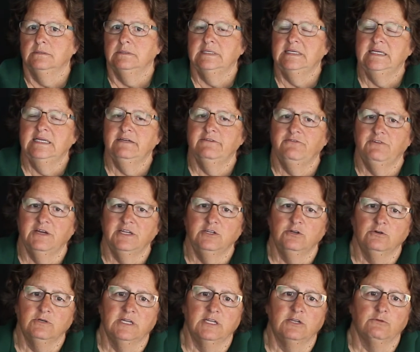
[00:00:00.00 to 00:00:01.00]
If I
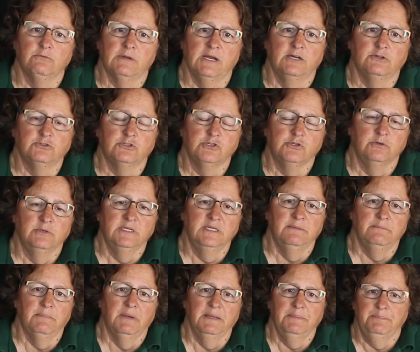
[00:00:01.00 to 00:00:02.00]
don't get around to it,
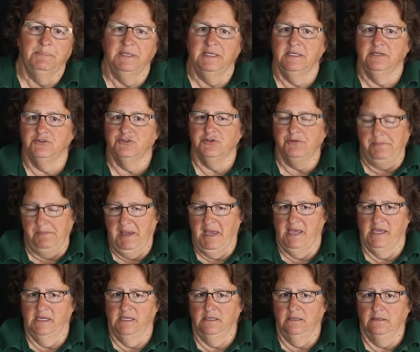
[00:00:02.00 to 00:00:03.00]
it might be into
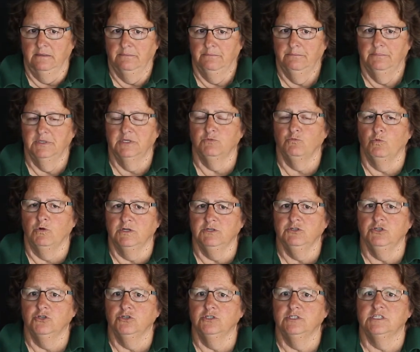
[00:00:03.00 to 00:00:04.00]
May, but one
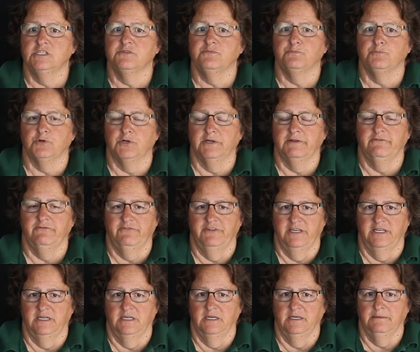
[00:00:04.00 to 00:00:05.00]
good spring
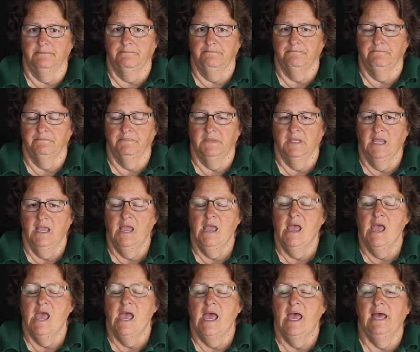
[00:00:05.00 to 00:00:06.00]
feeding,
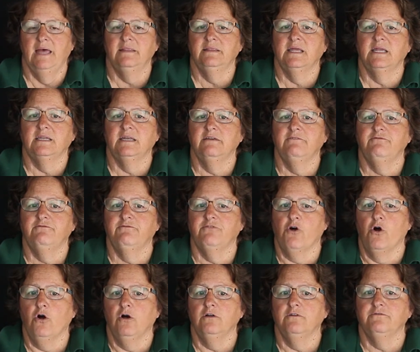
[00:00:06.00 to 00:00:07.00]
and then a
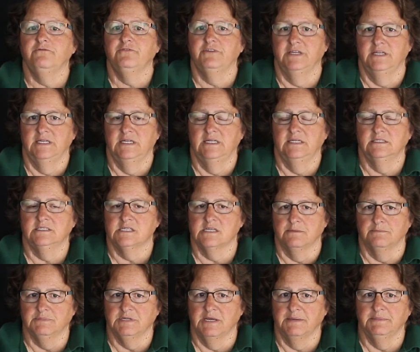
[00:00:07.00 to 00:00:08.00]
fall feeding
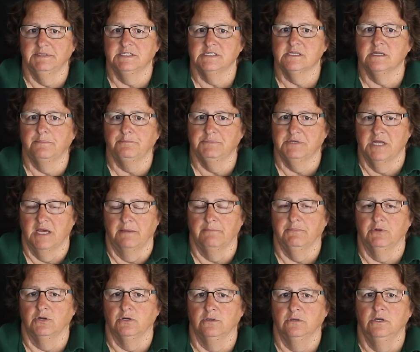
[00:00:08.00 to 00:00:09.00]
sometime in
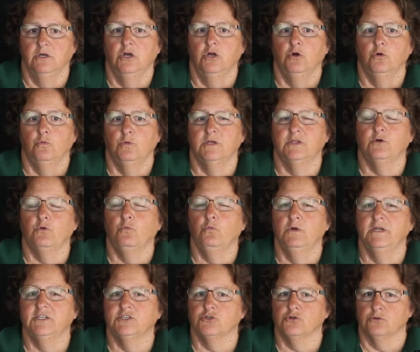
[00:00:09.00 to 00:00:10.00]
September with a
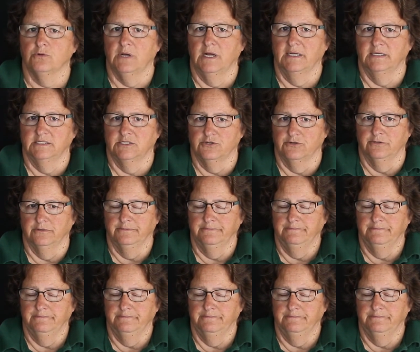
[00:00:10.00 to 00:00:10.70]
winterizer.